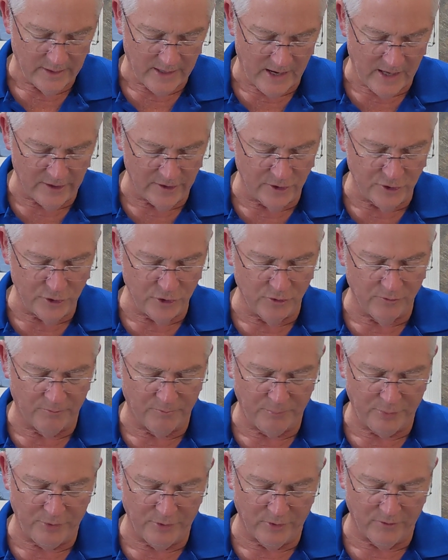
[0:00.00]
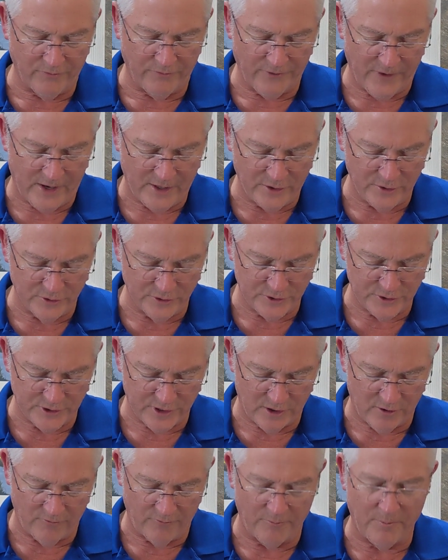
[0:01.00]
Now that you have purified
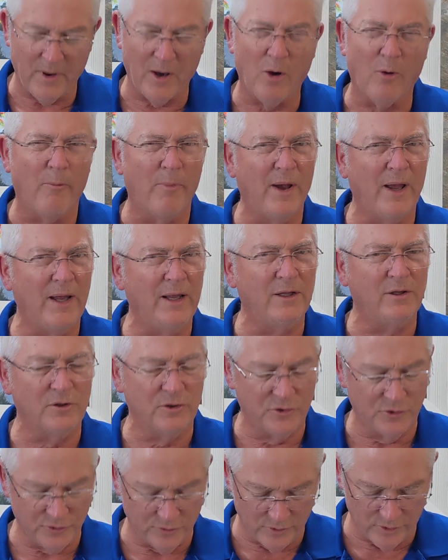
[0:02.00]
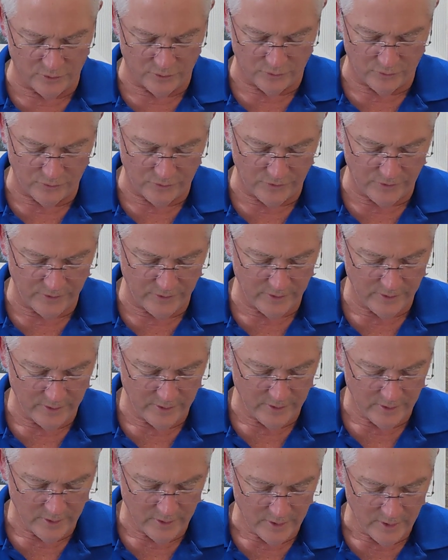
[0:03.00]
yourself by obeying the truth,
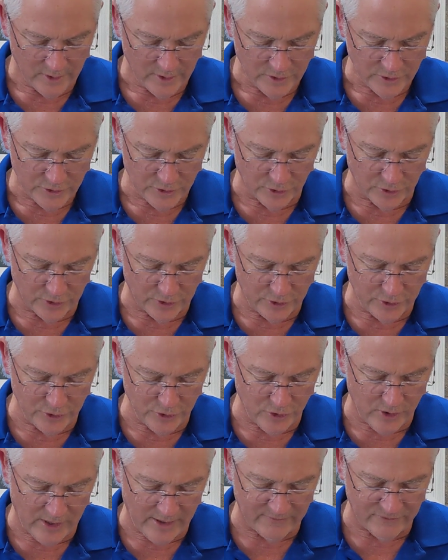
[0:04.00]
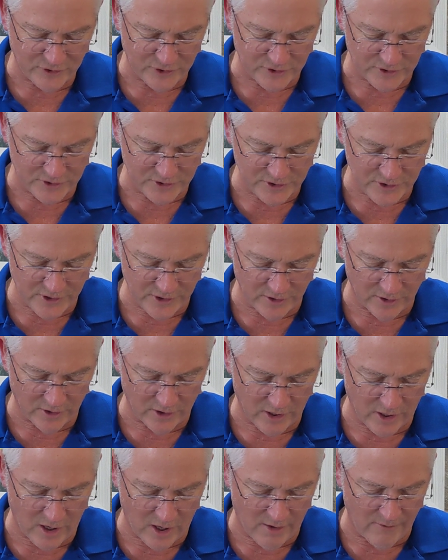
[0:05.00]
so that you have sincere
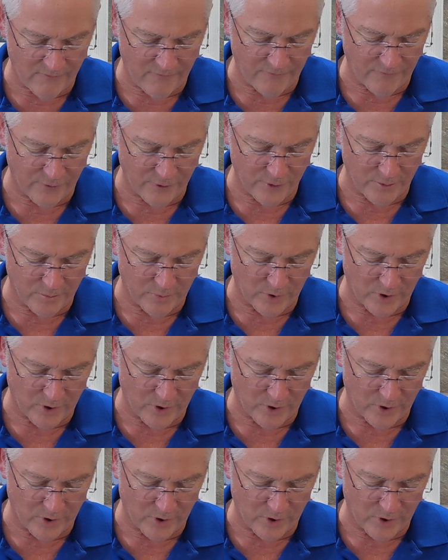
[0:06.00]
love for your